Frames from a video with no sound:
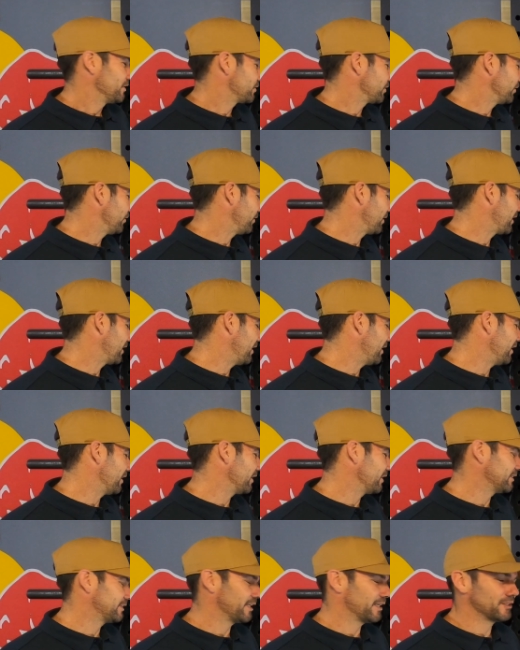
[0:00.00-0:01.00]
It's a lot
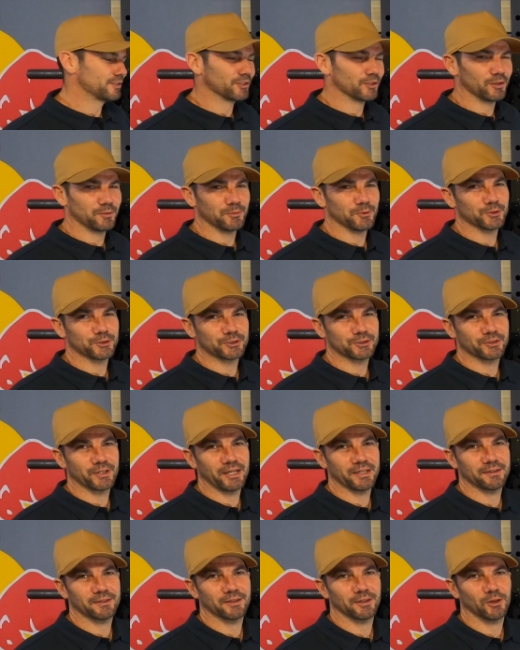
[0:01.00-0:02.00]
harder, it takes a lot more
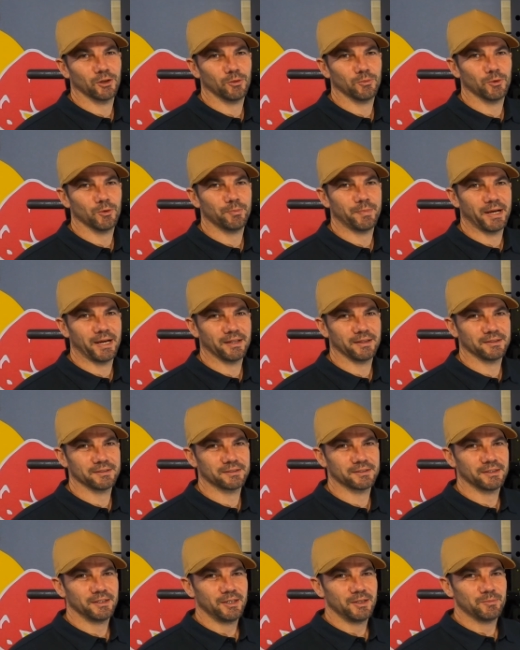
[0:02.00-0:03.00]
strength and a lot more
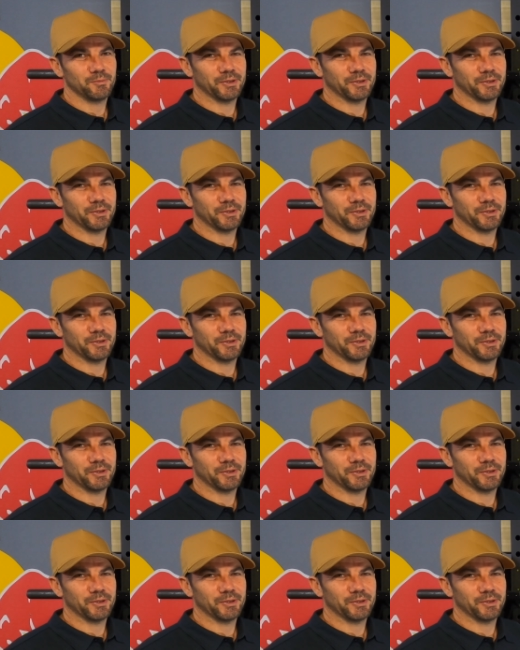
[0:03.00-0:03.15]
balance.